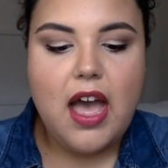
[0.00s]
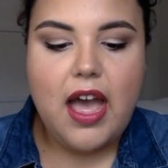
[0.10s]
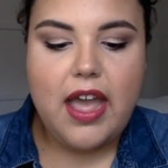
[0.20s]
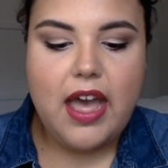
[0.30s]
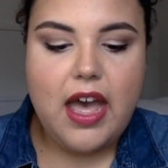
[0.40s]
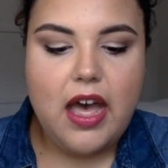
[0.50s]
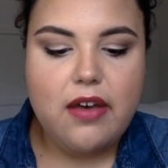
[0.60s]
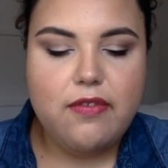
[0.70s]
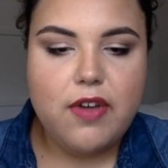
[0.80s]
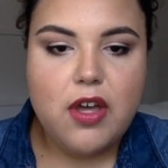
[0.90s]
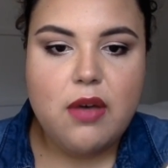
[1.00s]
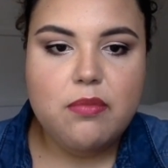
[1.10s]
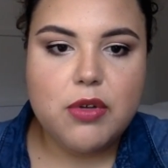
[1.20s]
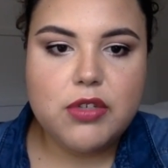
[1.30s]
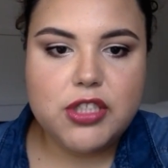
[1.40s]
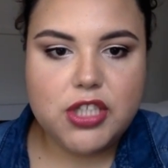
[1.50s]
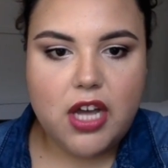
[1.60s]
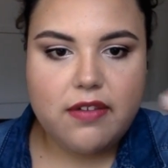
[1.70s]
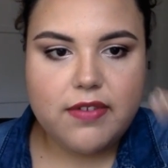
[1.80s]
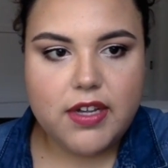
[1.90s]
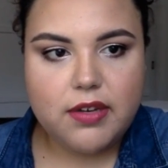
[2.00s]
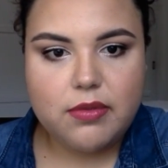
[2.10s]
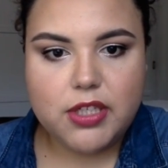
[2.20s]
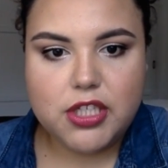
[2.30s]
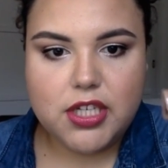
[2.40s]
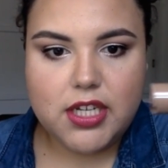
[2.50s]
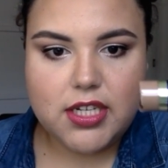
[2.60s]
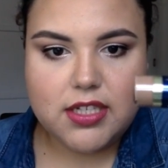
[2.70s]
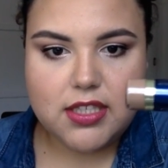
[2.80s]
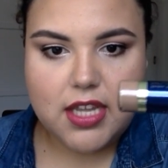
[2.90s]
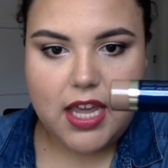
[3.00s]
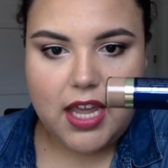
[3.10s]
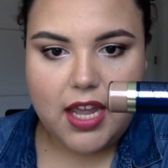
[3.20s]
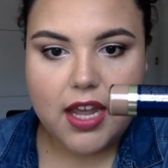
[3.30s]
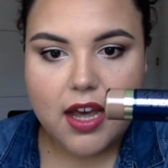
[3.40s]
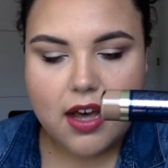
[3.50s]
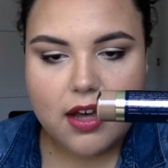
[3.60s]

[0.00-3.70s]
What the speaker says: I have Mocha Java, which is a